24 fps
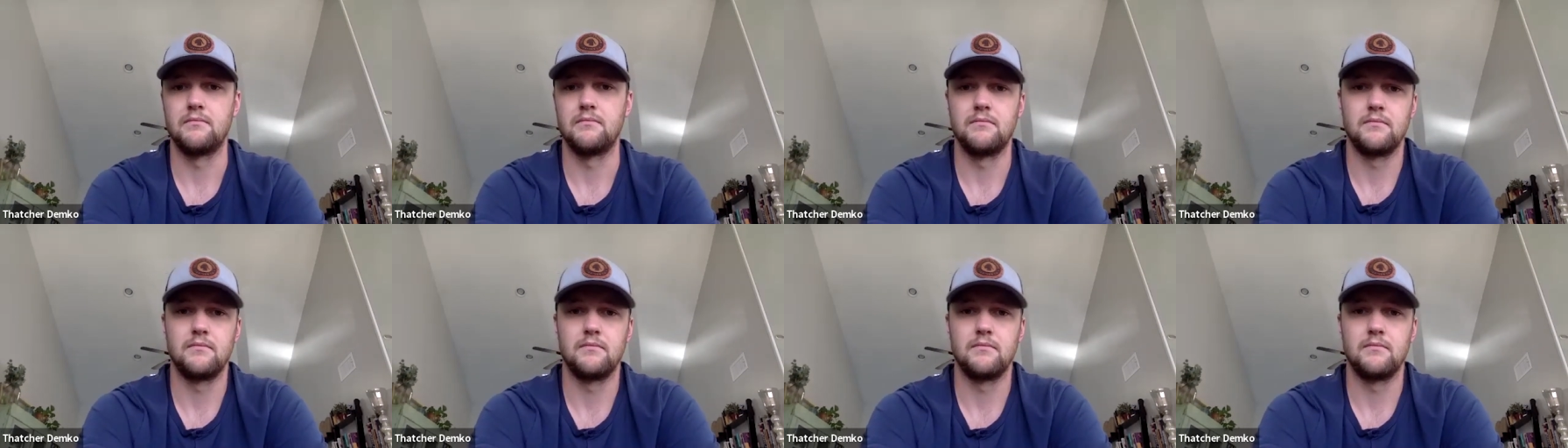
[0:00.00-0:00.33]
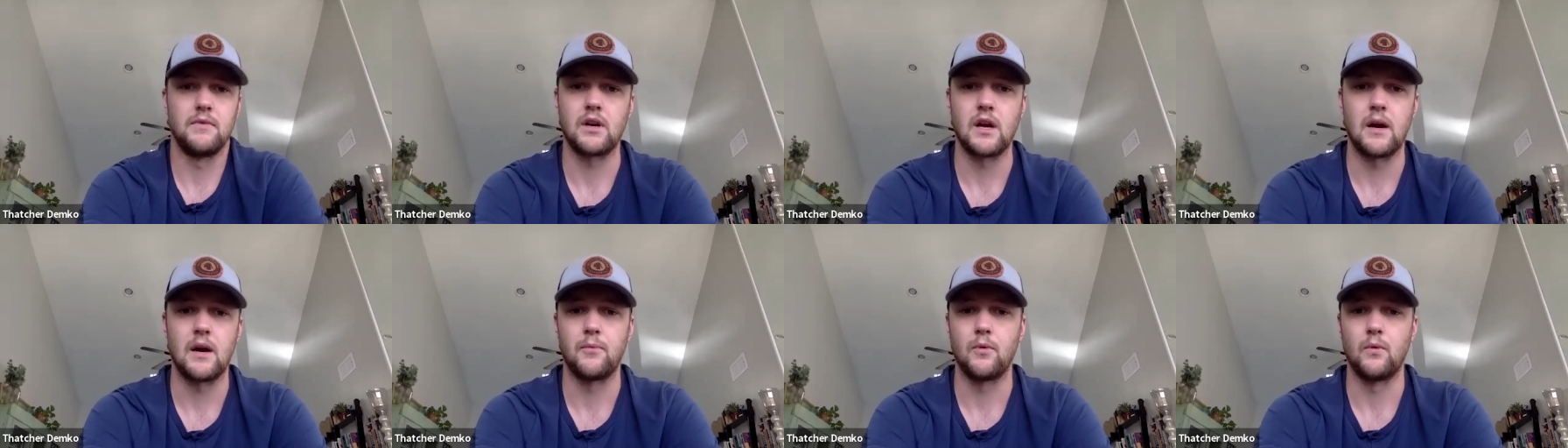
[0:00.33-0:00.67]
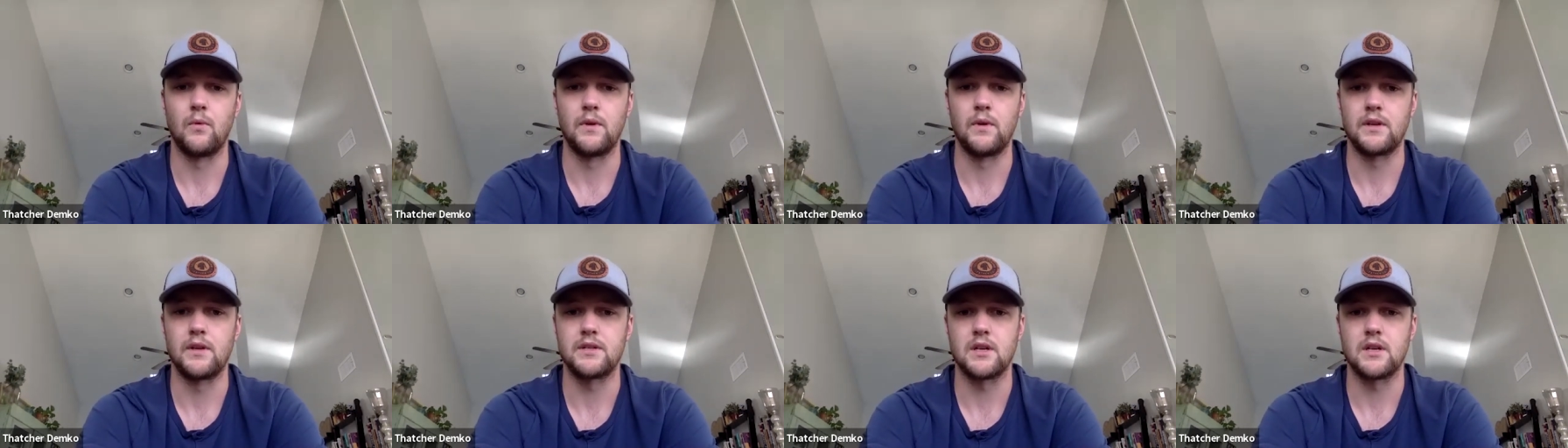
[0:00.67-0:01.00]
you know a
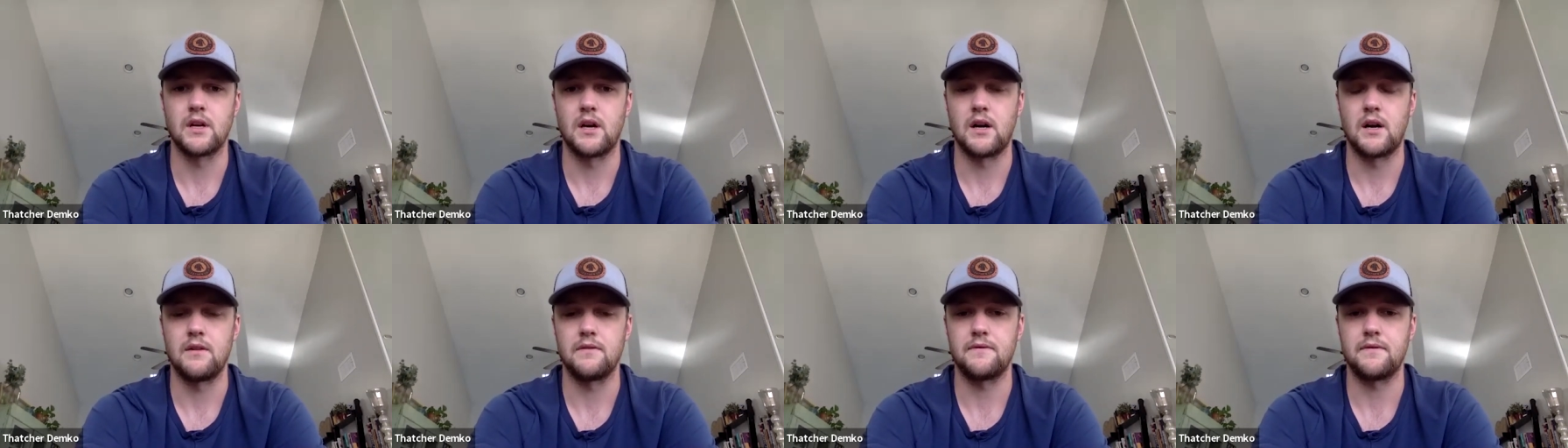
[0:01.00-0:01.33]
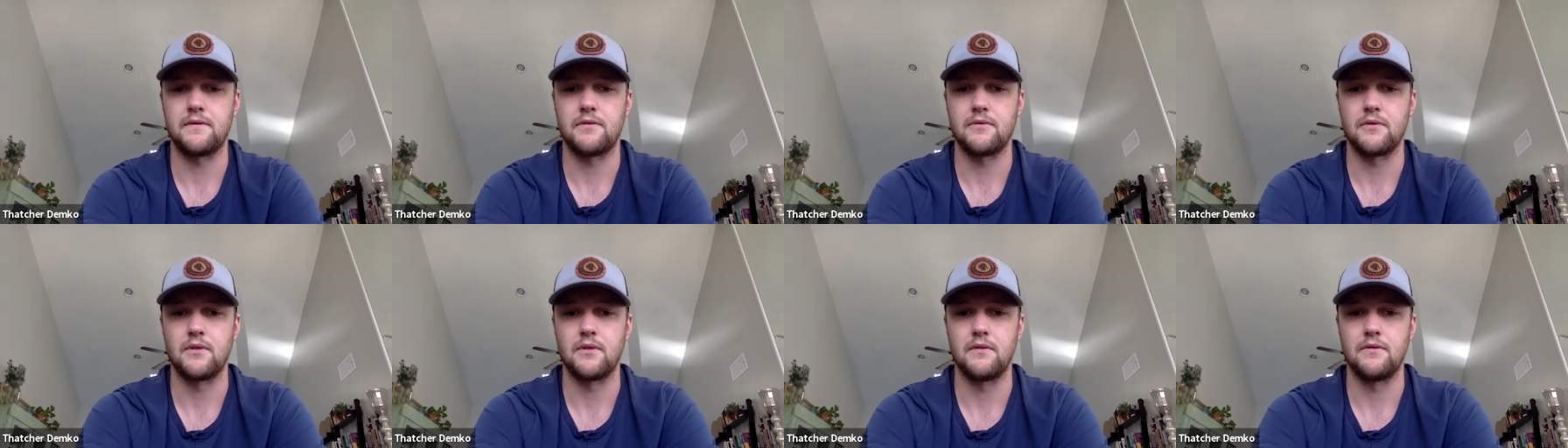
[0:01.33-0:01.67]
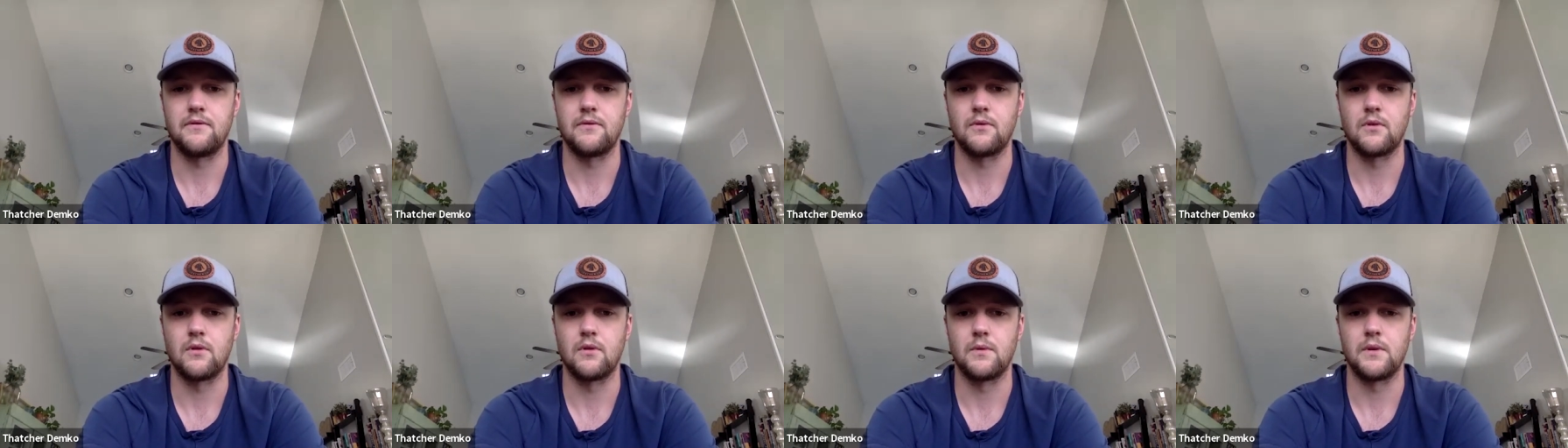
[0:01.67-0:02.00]
couple weeks off, three
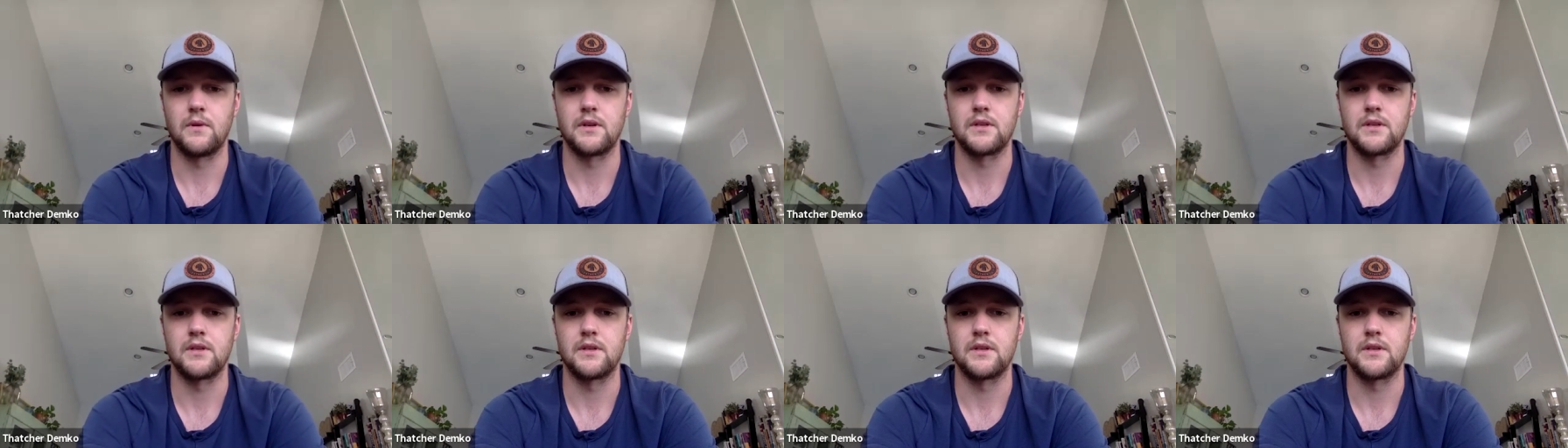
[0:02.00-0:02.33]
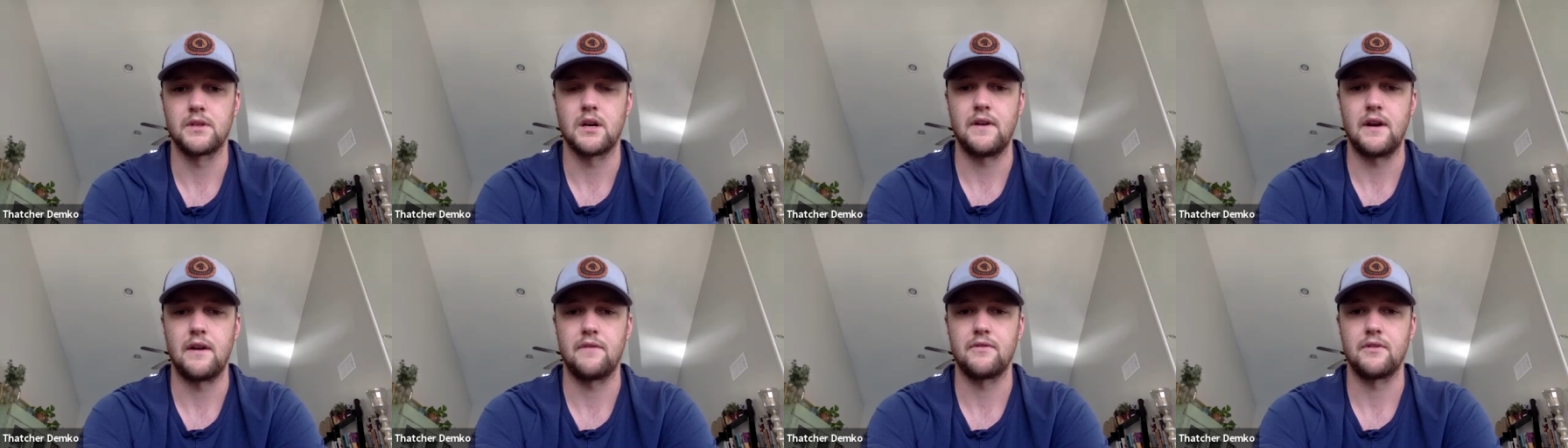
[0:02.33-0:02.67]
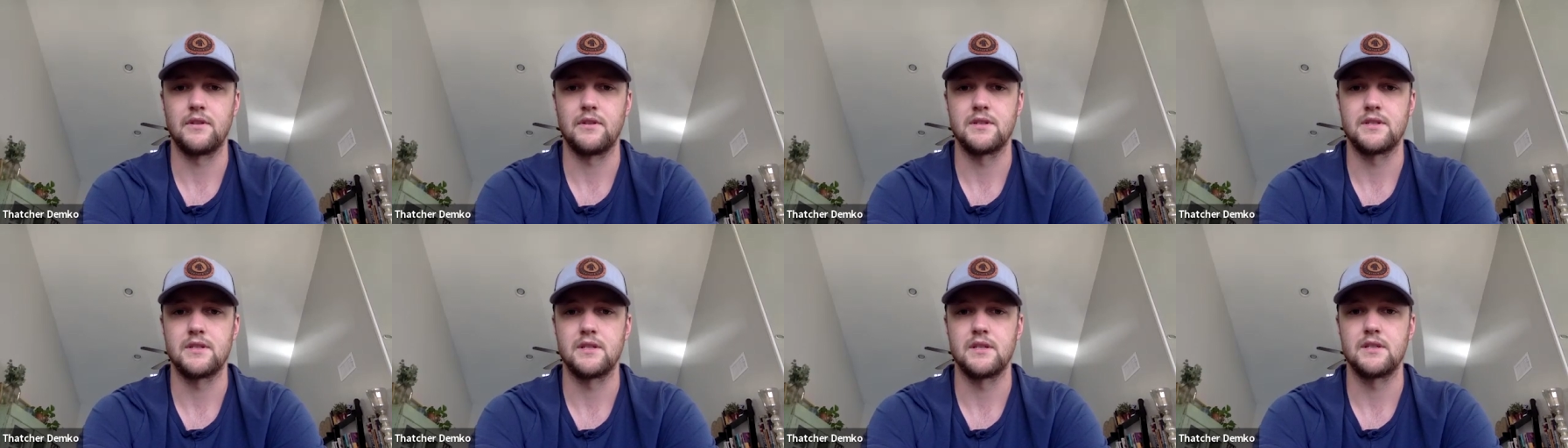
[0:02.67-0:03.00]
four weeks off
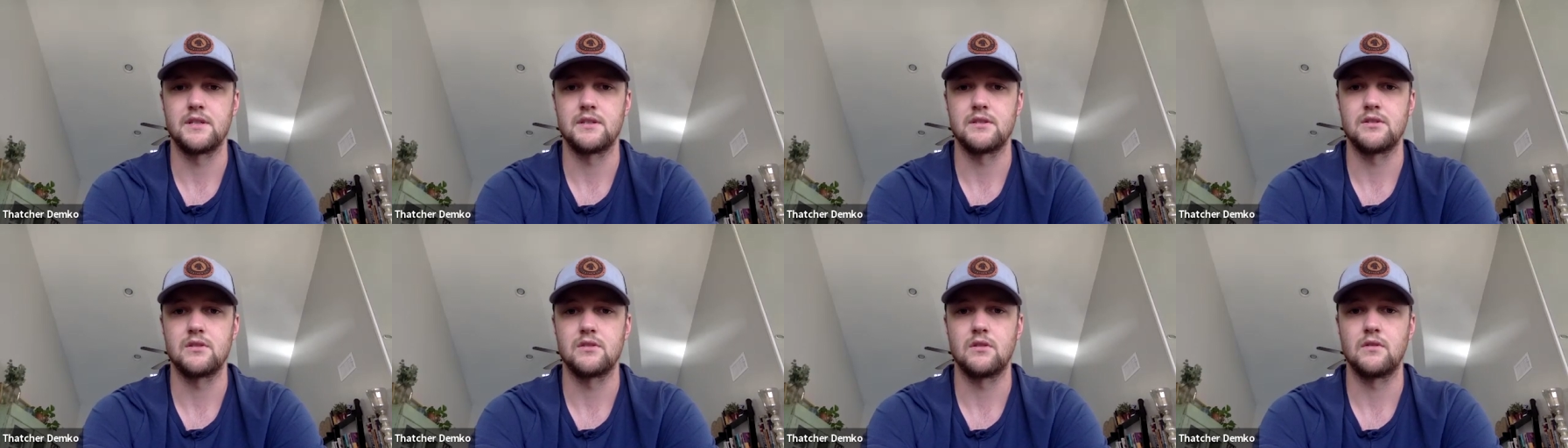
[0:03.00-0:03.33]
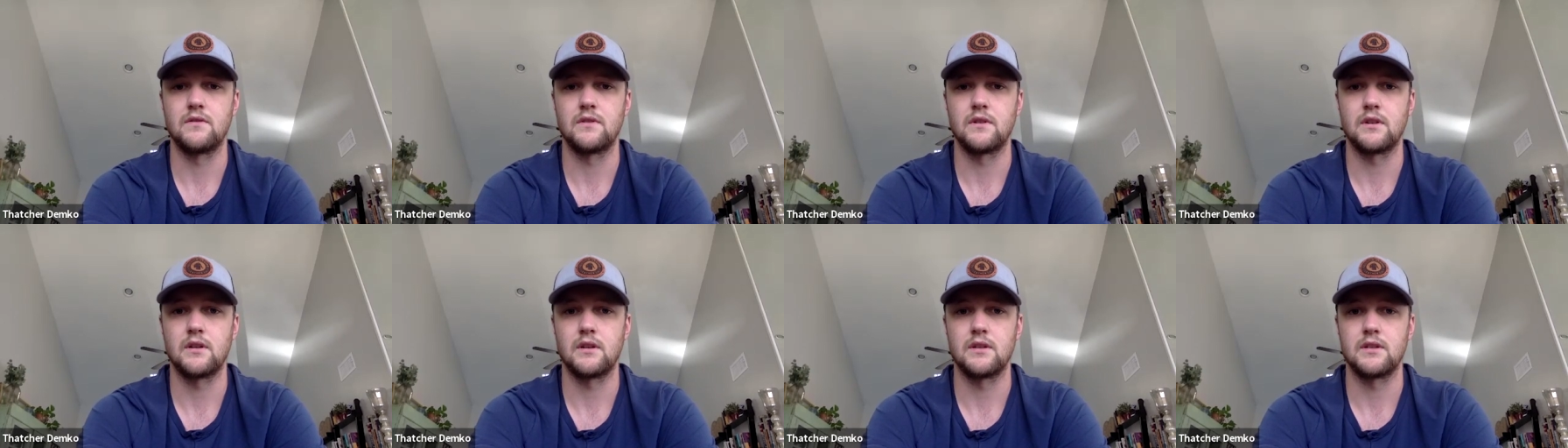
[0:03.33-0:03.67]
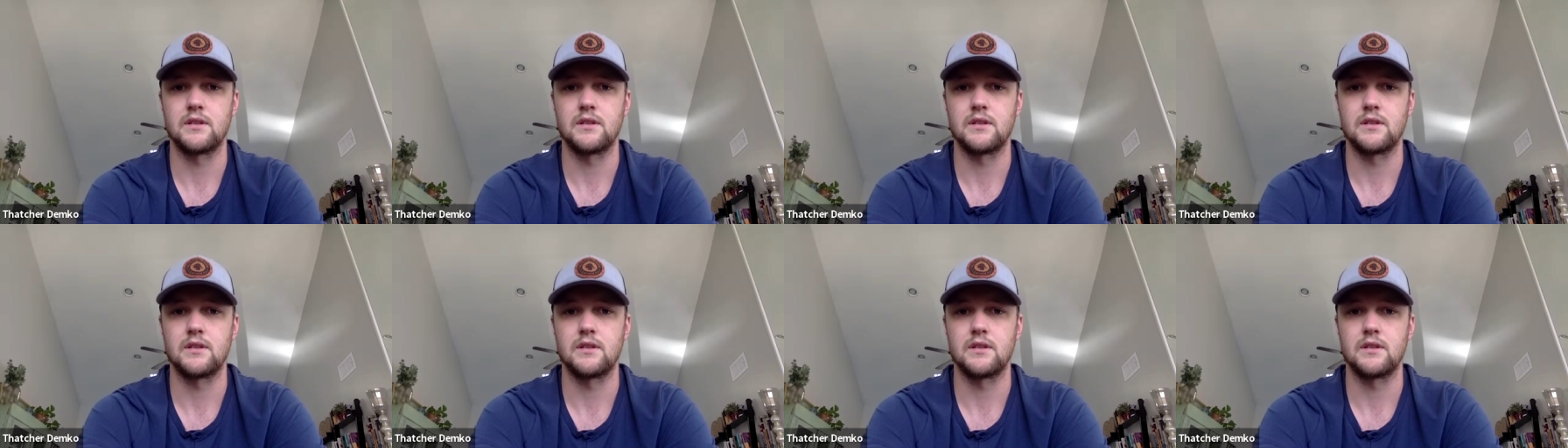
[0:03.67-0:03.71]
after the season's over,